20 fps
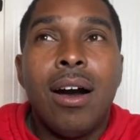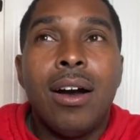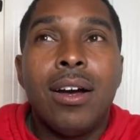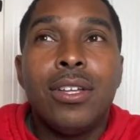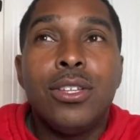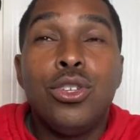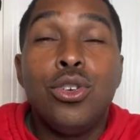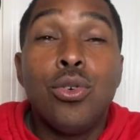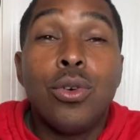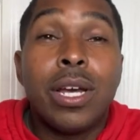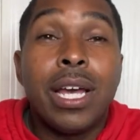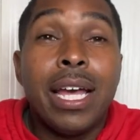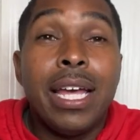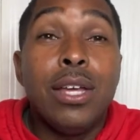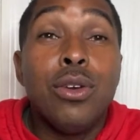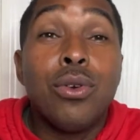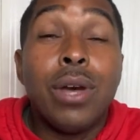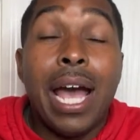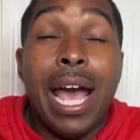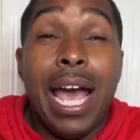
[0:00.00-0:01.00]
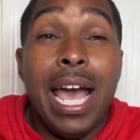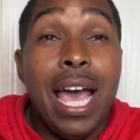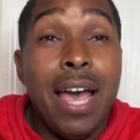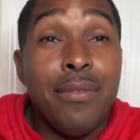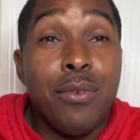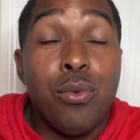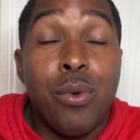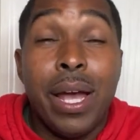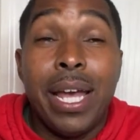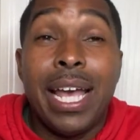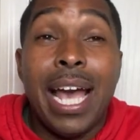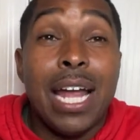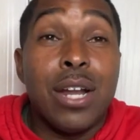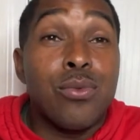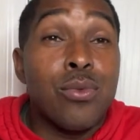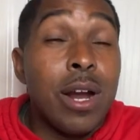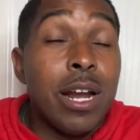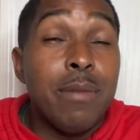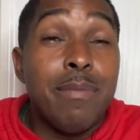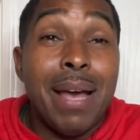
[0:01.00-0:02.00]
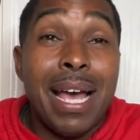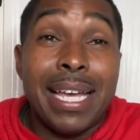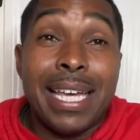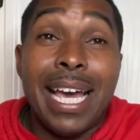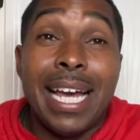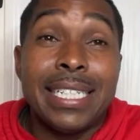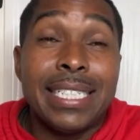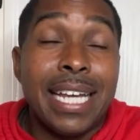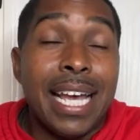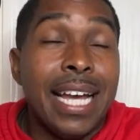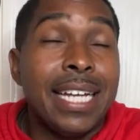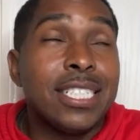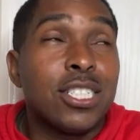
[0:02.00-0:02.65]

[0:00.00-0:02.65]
you can have it where he got the running back catching game.